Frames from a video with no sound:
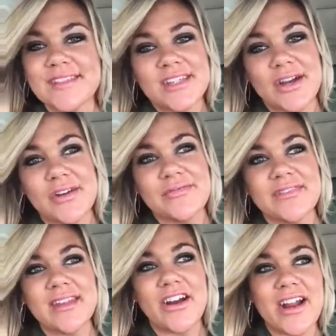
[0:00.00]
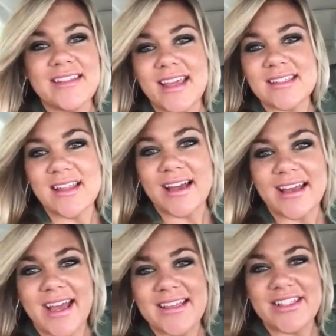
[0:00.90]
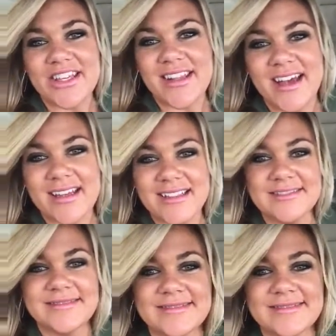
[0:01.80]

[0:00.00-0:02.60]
So, all right, thanks a lot, guys. Good luck.